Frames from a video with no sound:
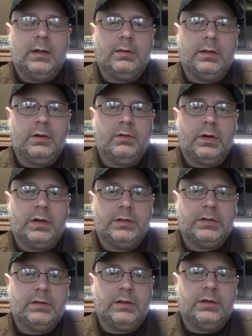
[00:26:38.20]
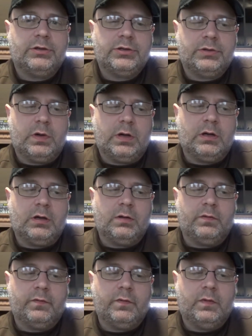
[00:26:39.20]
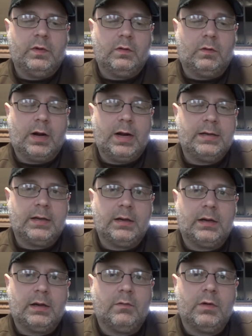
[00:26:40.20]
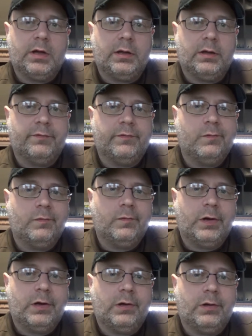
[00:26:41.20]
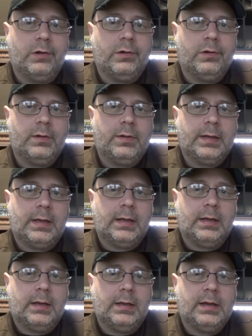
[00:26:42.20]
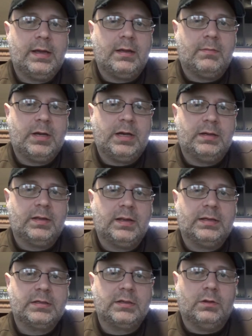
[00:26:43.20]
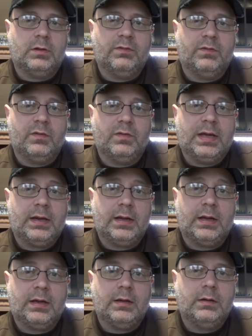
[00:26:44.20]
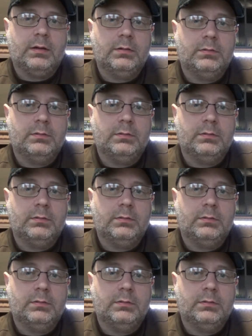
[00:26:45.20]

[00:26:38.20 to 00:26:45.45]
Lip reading: And then you run into the issue of, or I did anyway, of, well, I can't paint to that skill level of that guy.